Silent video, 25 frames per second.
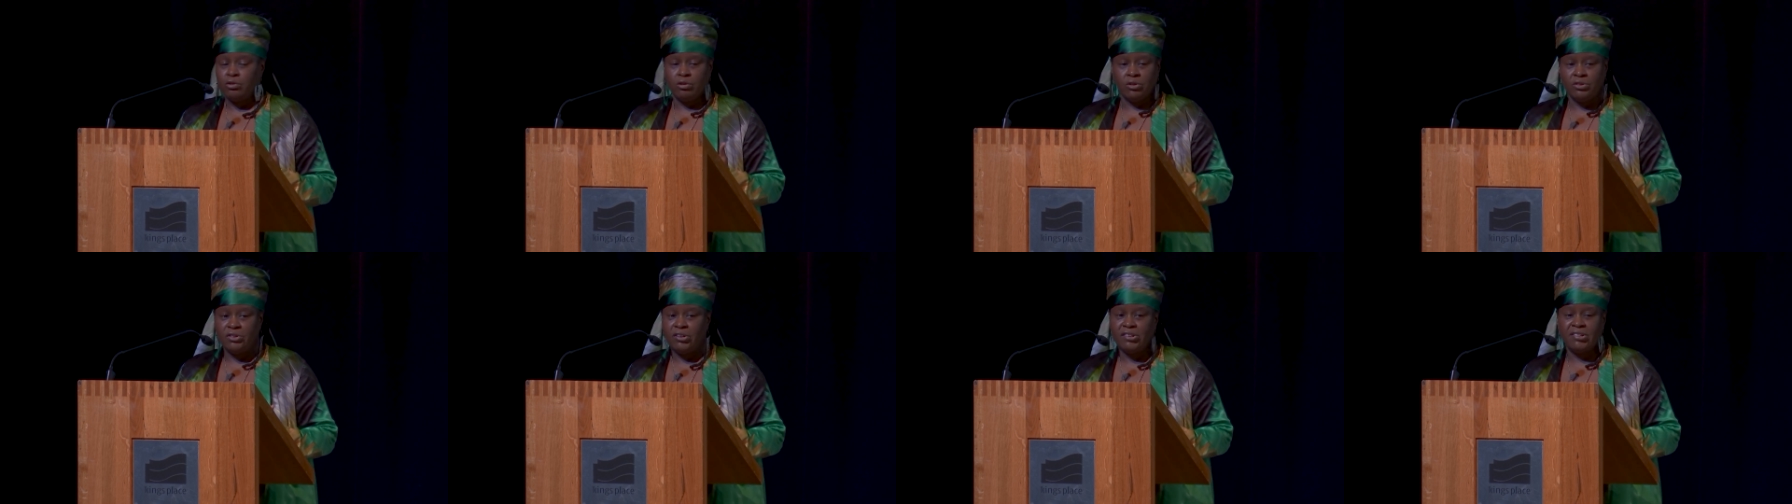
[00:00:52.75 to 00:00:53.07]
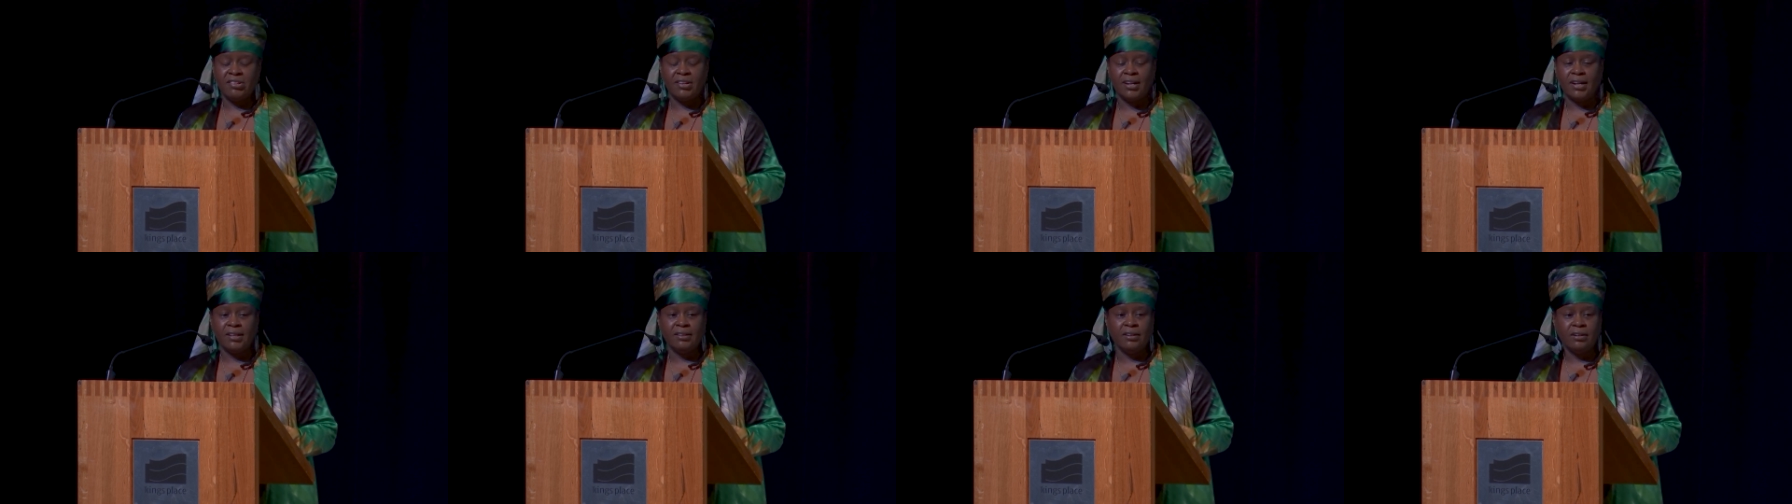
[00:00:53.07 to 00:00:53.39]

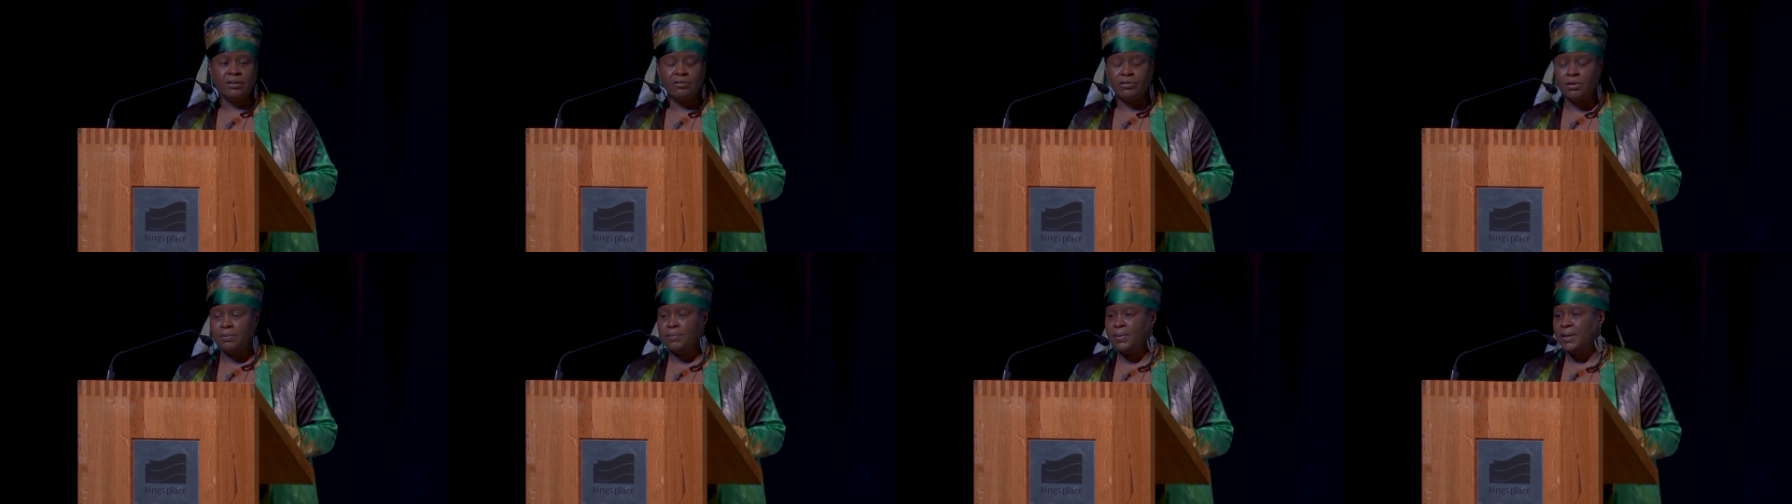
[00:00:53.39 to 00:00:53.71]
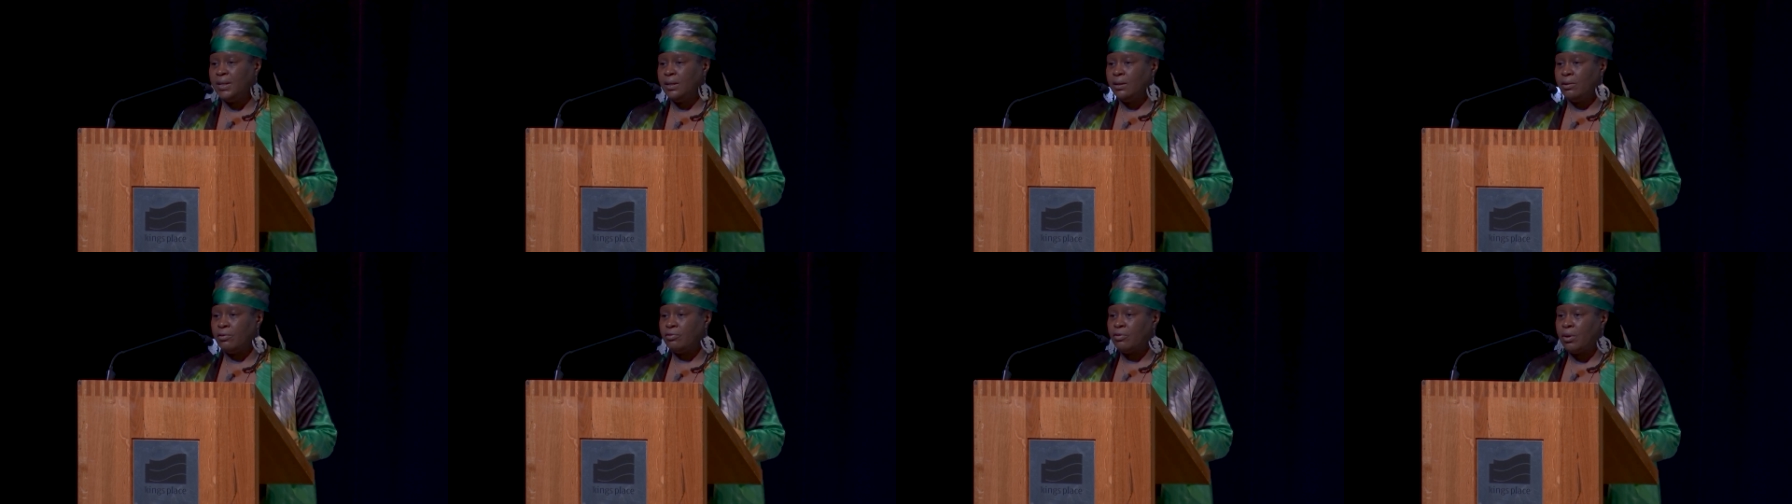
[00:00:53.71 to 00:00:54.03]
understanding of the
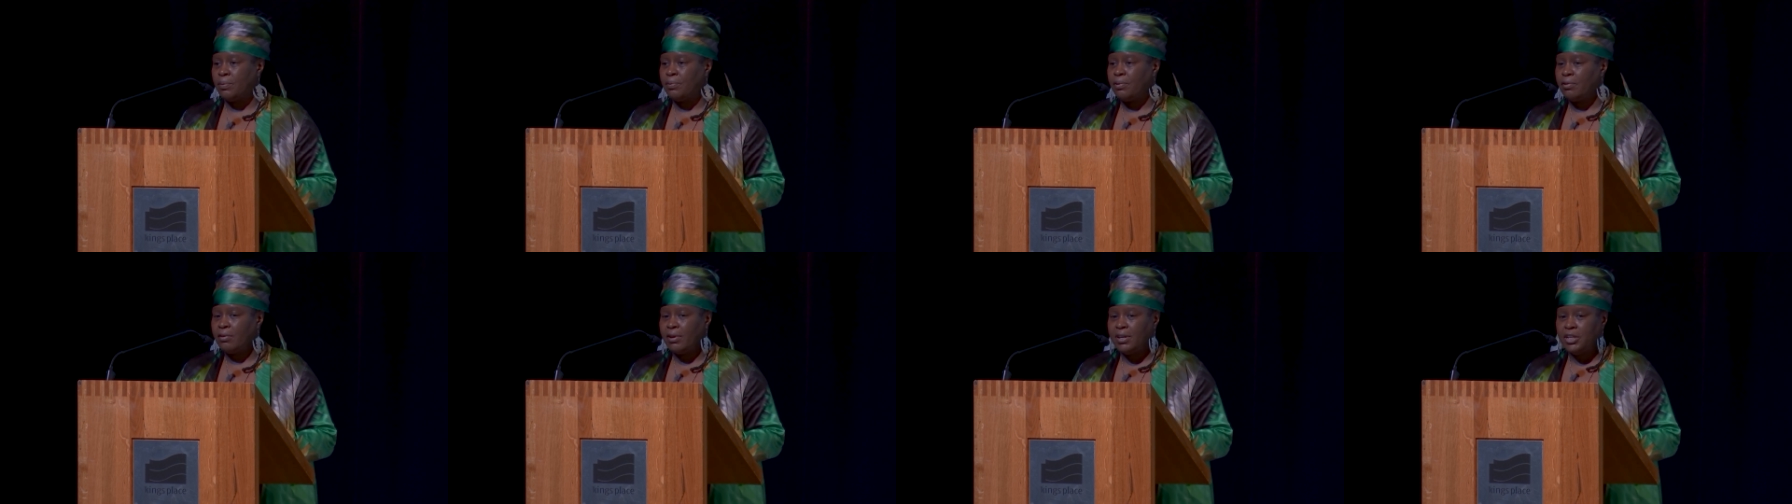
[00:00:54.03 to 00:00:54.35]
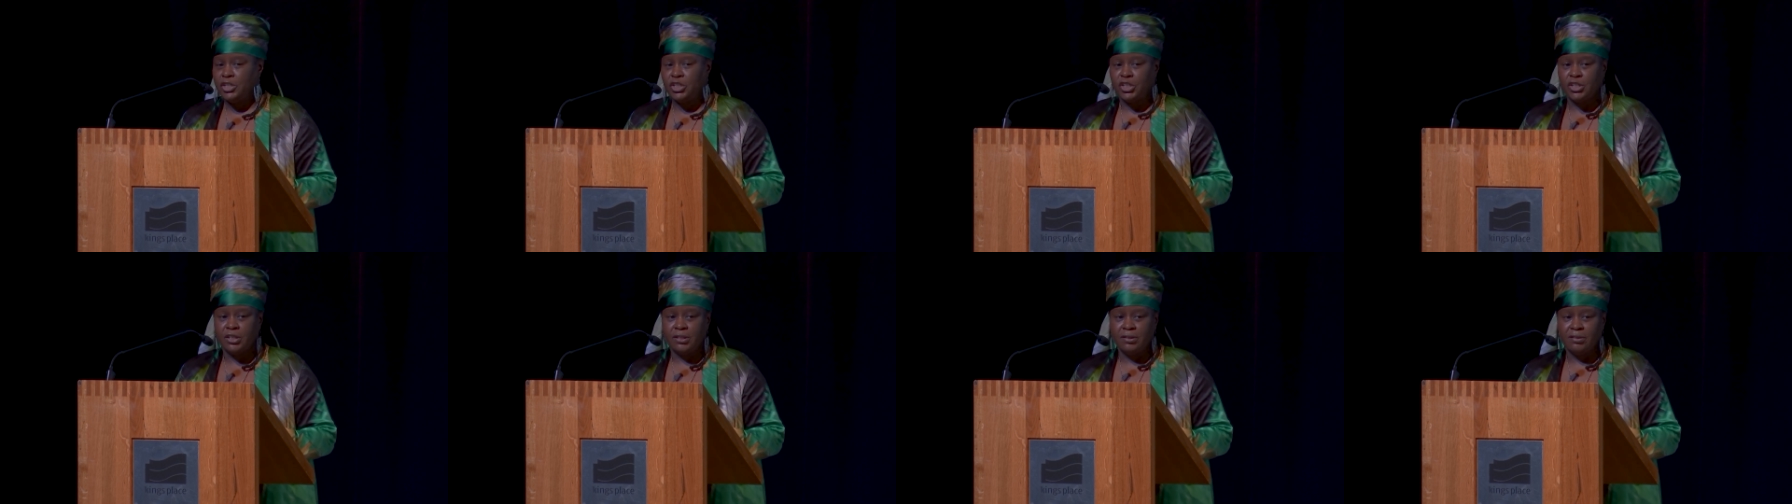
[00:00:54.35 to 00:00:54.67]
meaning of
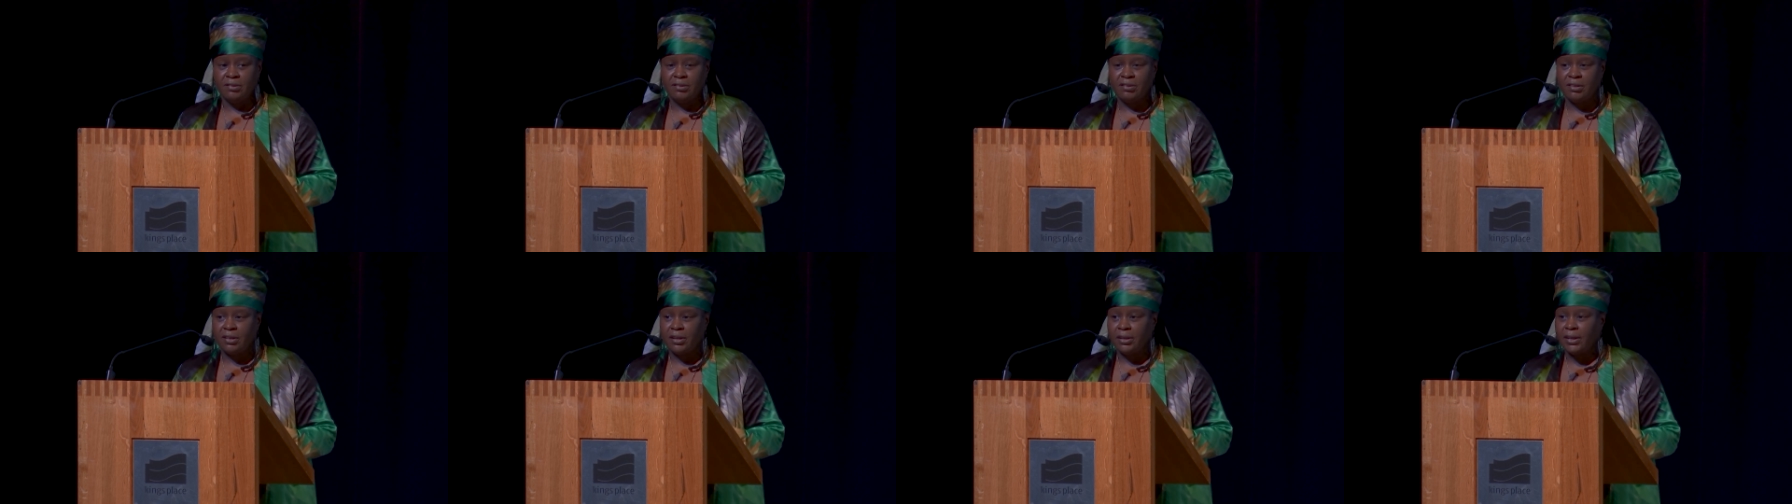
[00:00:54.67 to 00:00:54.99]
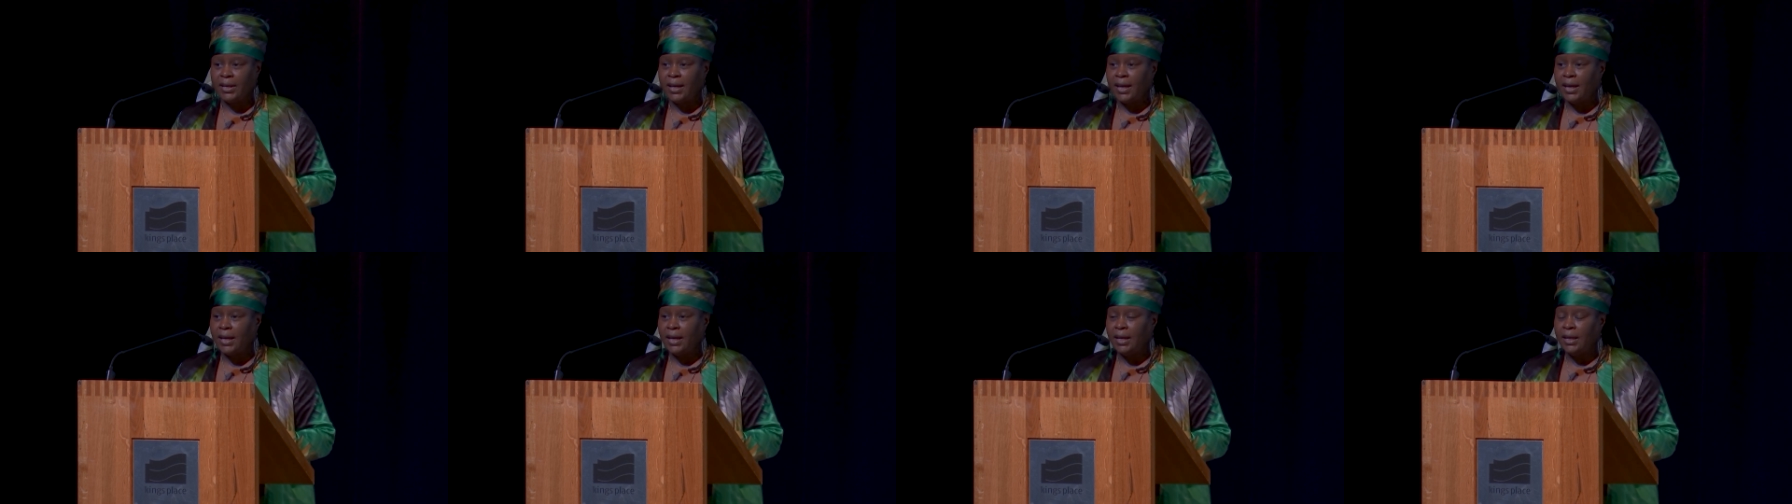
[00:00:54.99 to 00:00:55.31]
reparations,
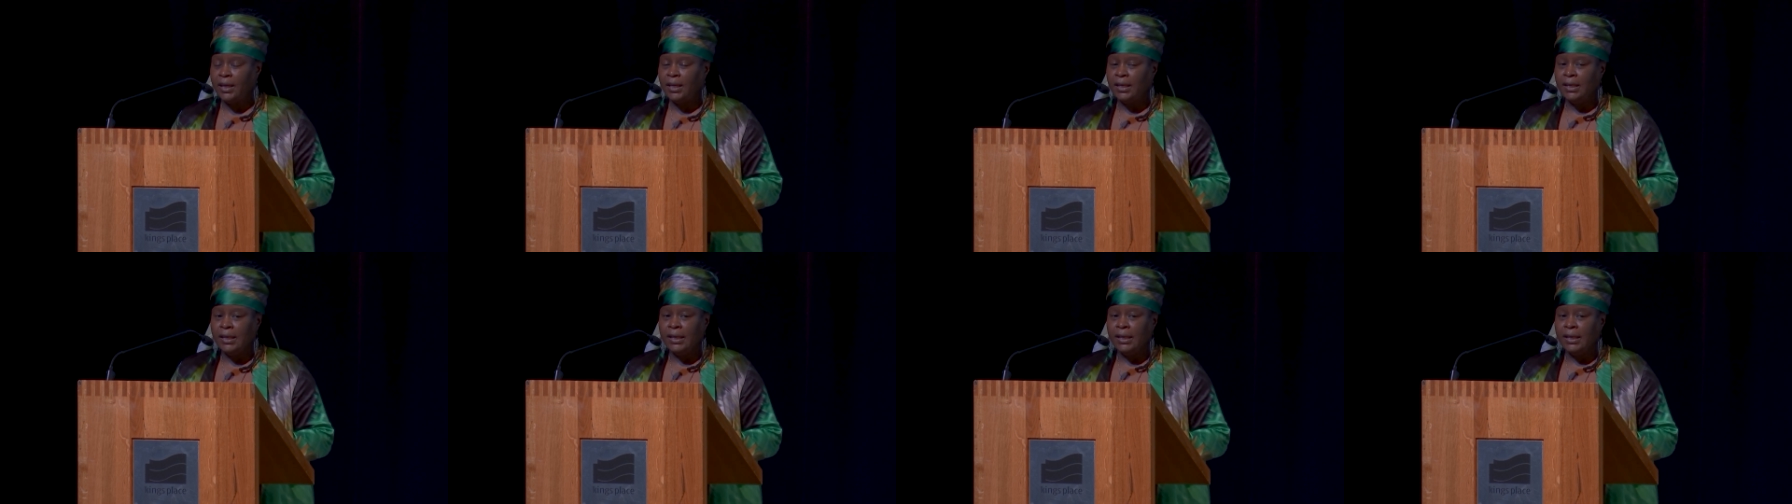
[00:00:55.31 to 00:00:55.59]
okay?